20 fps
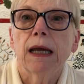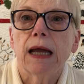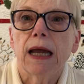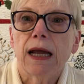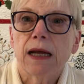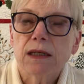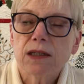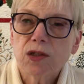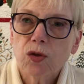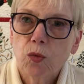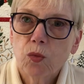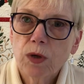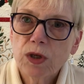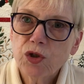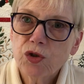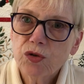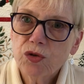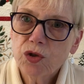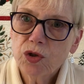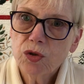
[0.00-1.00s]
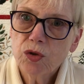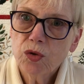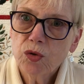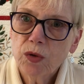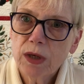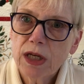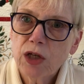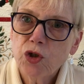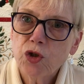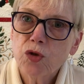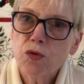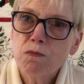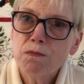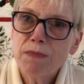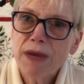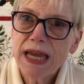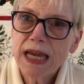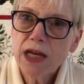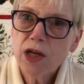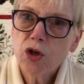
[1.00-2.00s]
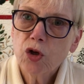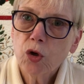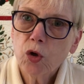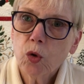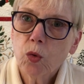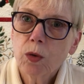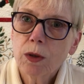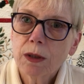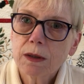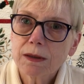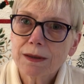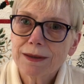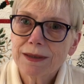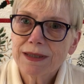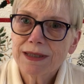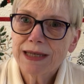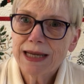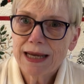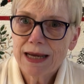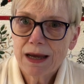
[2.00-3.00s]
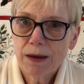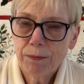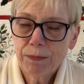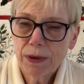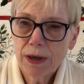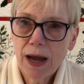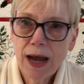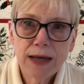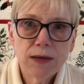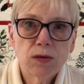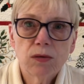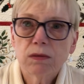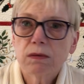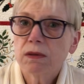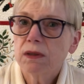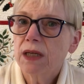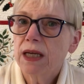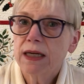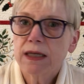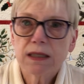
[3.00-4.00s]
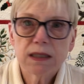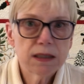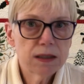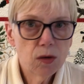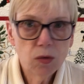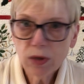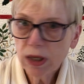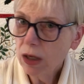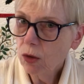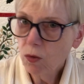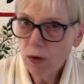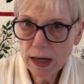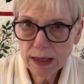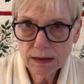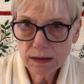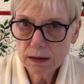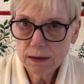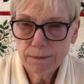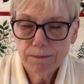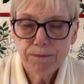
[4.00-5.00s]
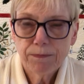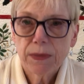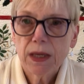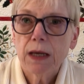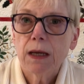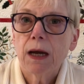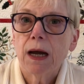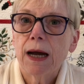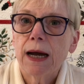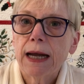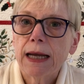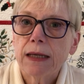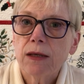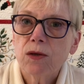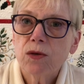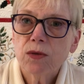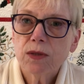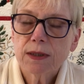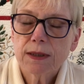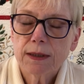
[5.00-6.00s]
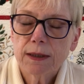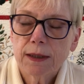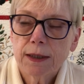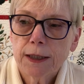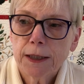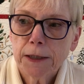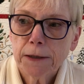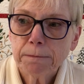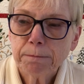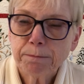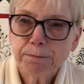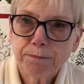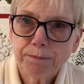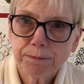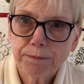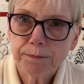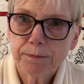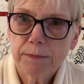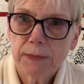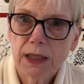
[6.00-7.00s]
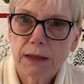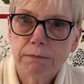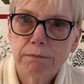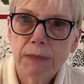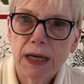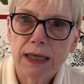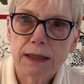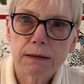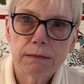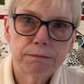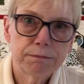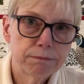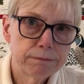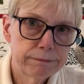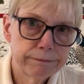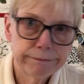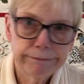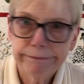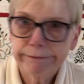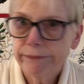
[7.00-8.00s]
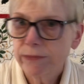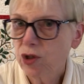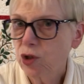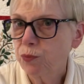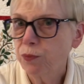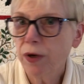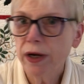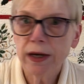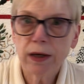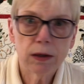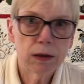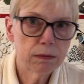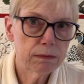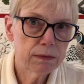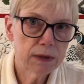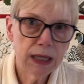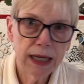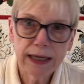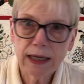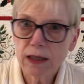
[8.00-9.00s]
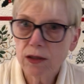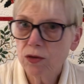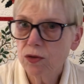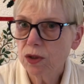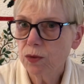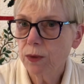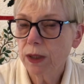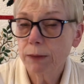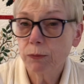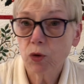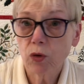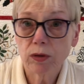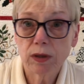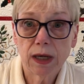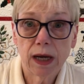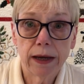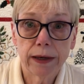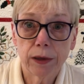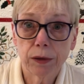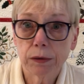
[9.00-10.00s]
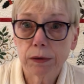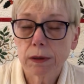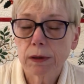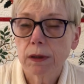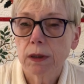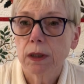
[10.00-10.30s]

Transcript: And so what you do is you make your quilt damp. I don't get it soaking wet. I use my sprayer like I use when I'm going to iron.